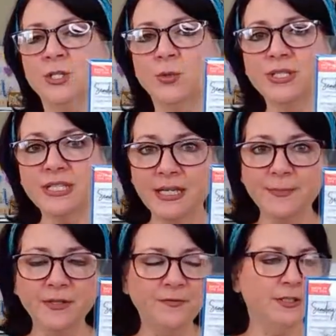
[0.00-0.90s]
So the
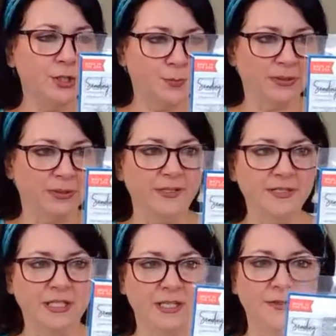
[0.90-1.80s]
Stamping Village
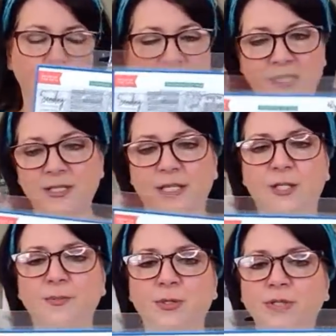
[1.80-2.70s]
believes in giving back to the
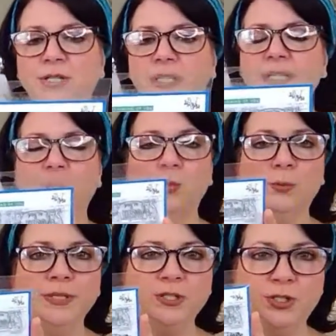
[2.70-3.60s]
community, and
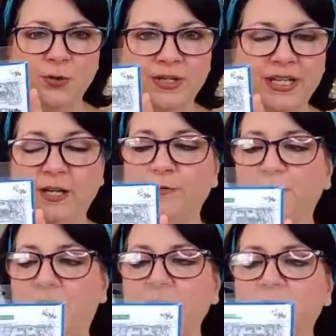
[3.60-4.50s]
we'll be donating
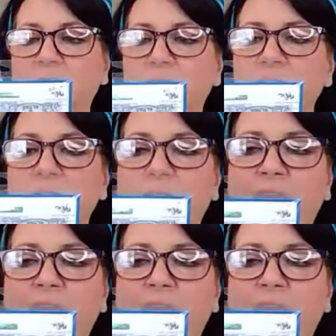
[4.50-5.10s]
$5